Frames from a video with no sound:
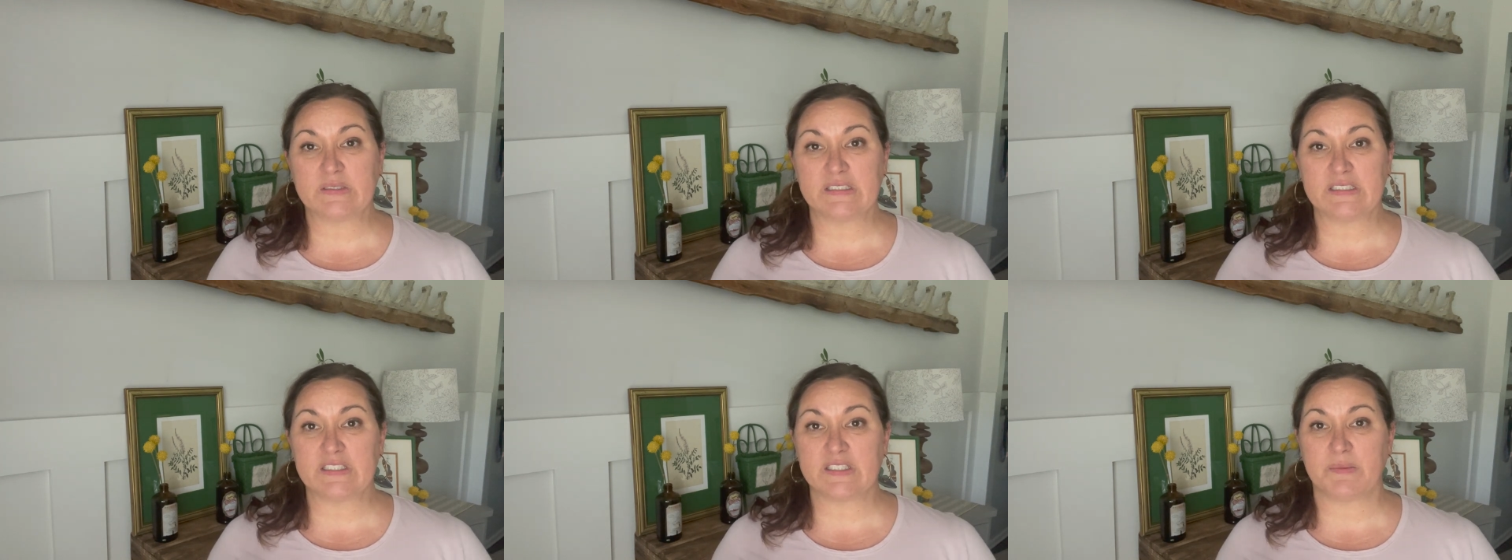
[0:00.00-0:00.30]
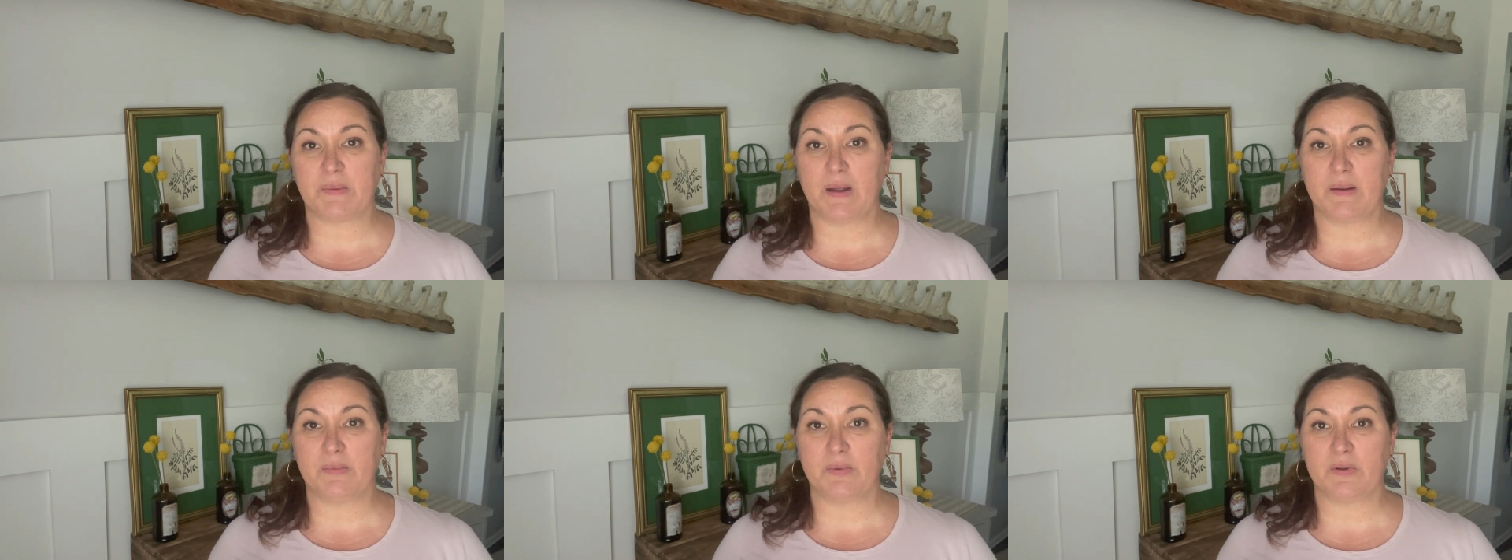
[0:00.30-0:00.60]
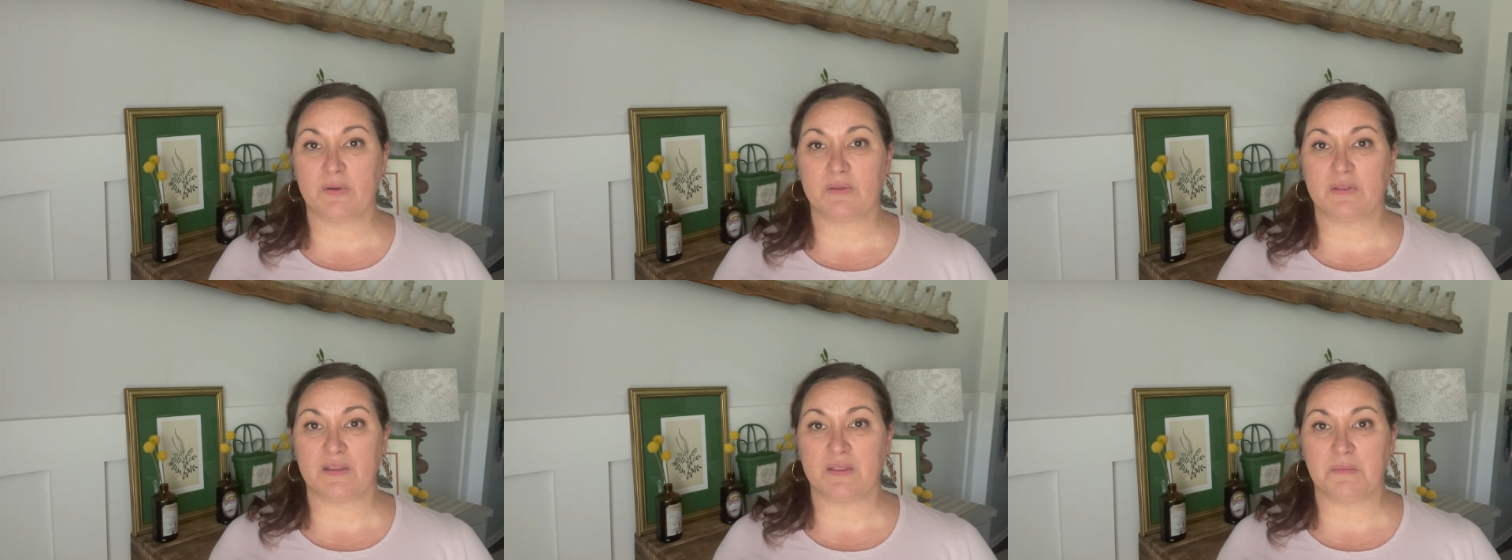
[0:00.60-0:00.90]
into my
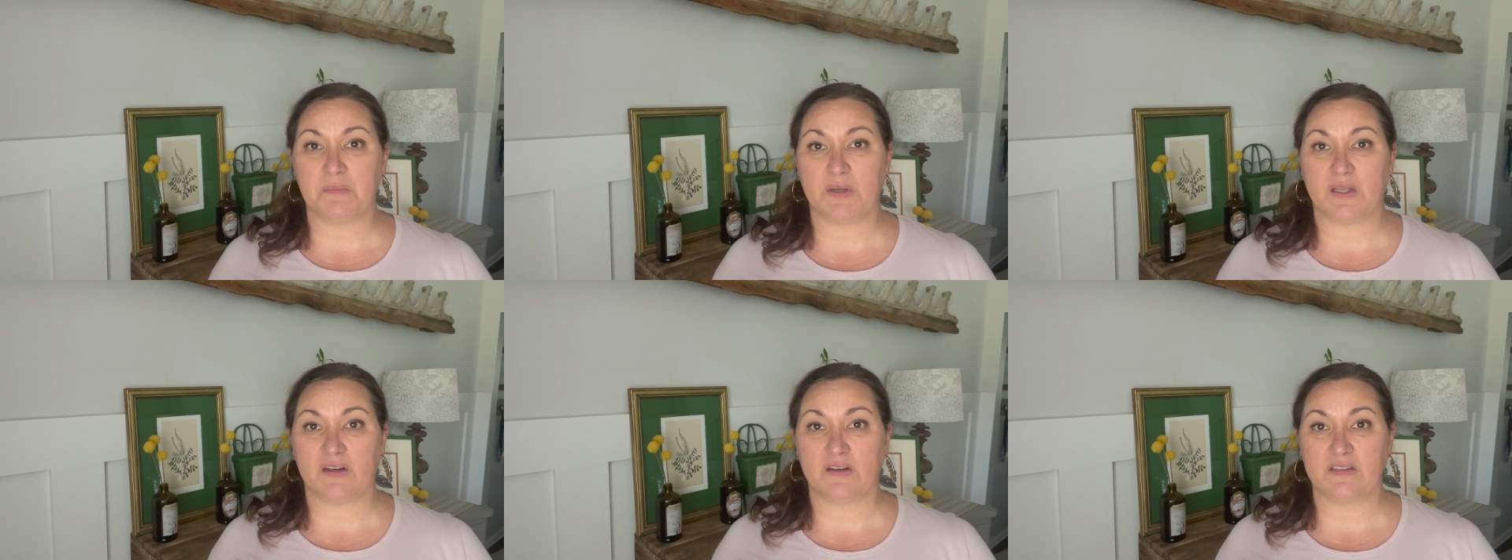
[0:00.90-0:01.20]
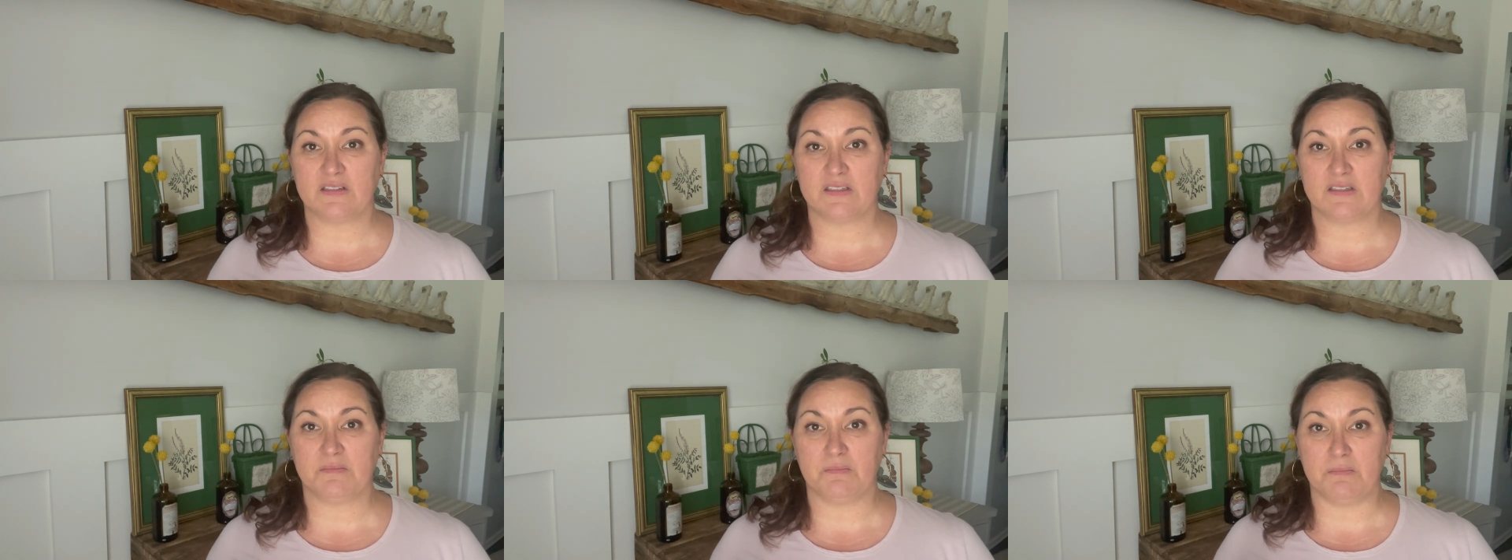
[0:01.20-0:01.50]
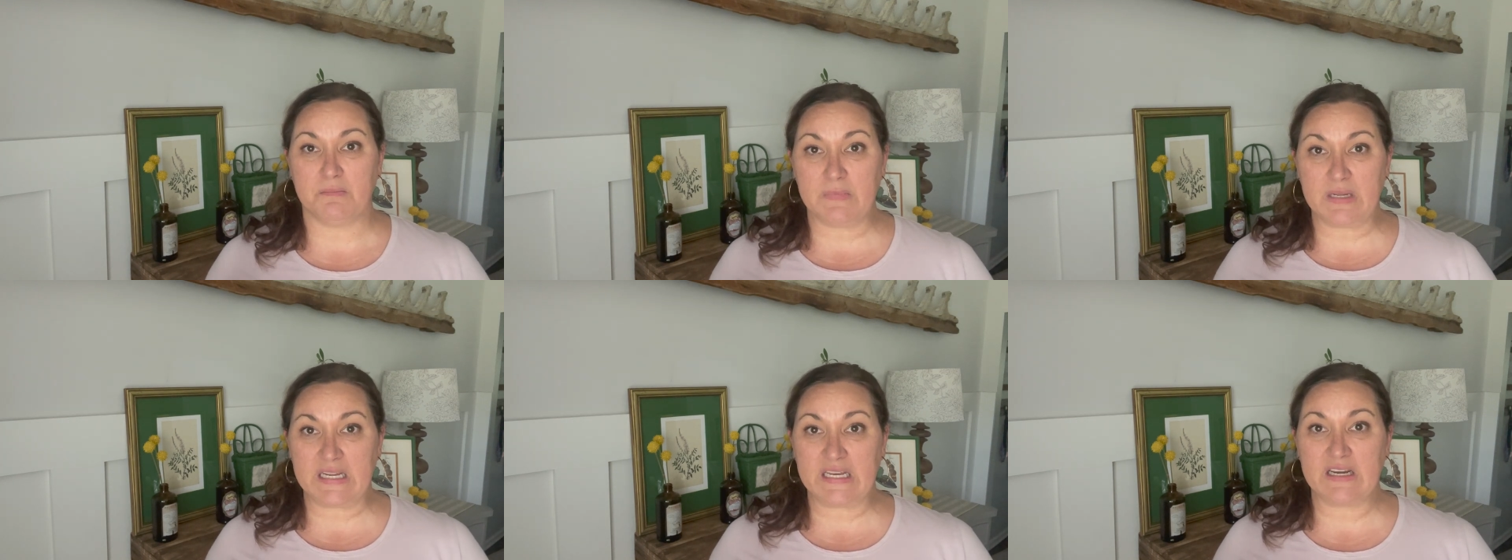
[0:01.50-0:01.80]
booth in
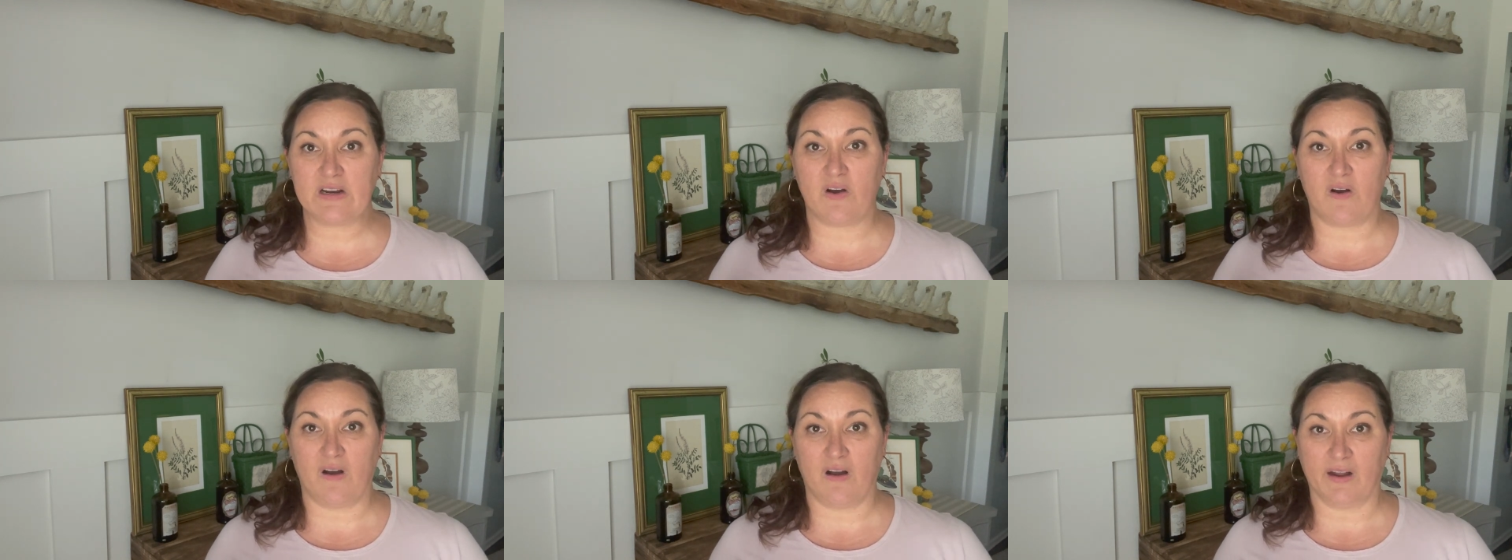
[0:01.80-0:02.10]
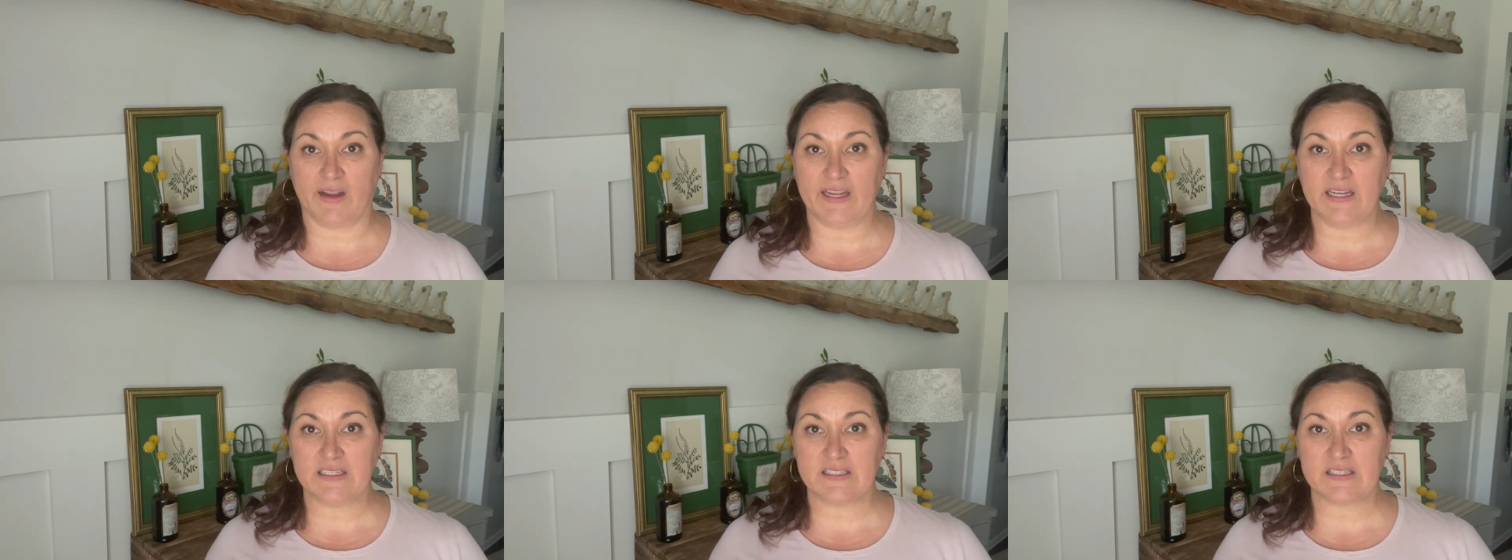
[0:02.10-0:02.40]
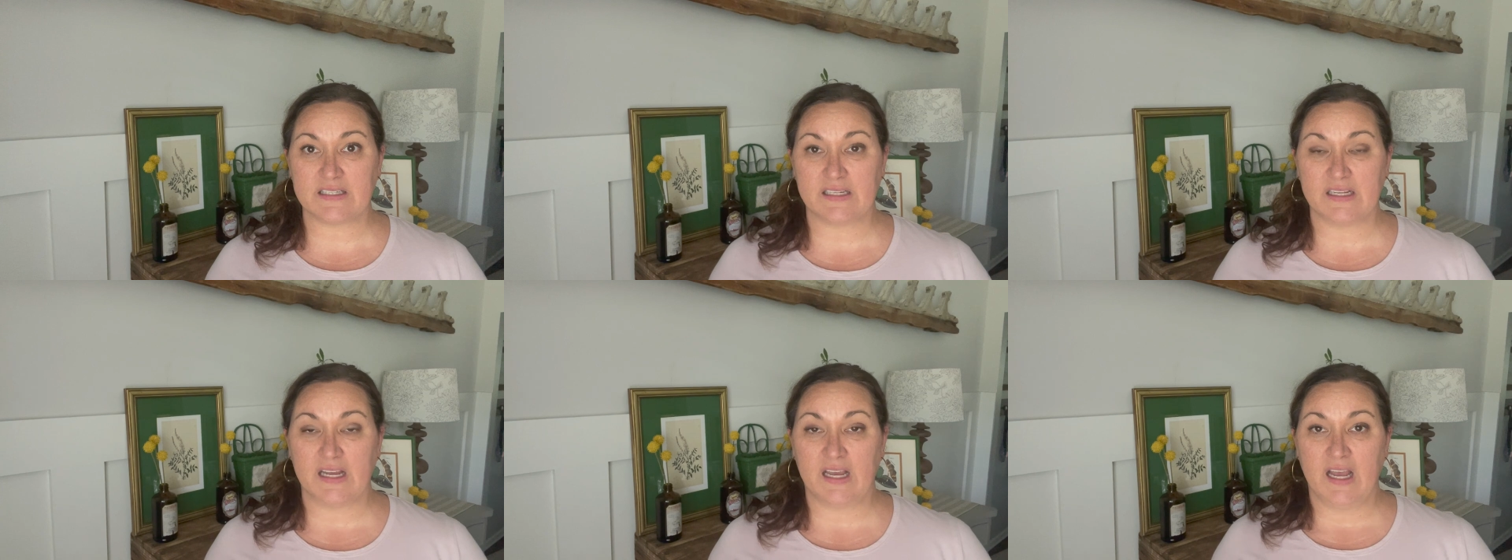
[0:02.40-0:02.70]

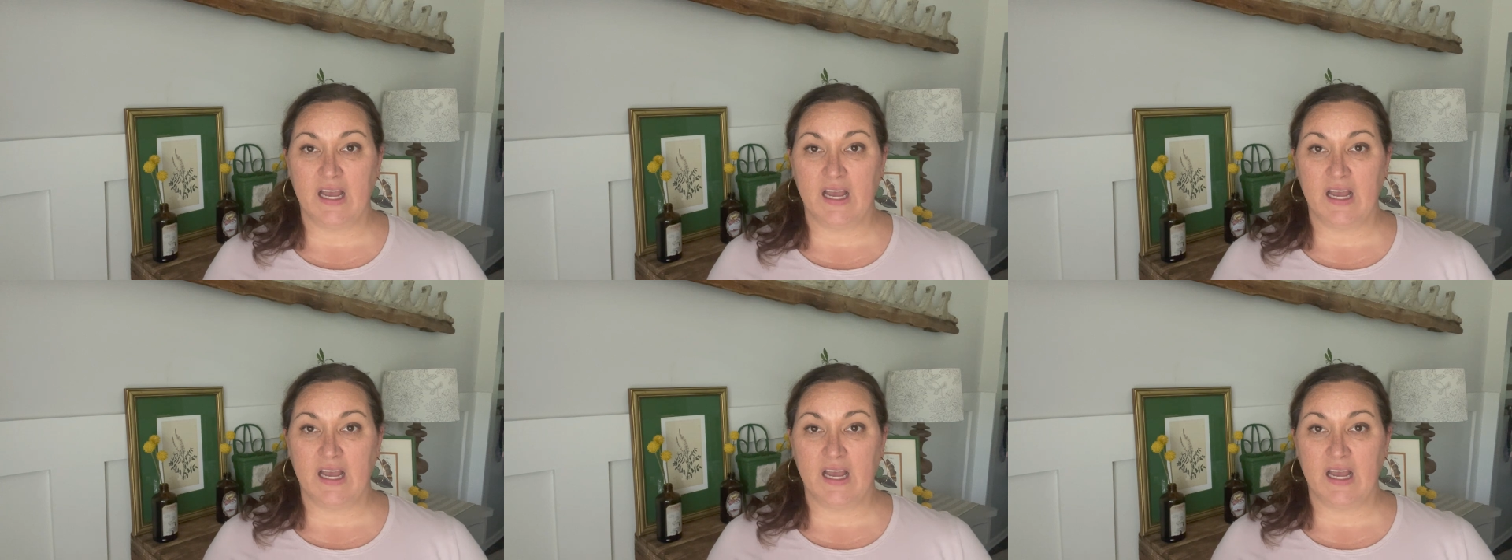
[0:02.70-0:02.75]
mid-August.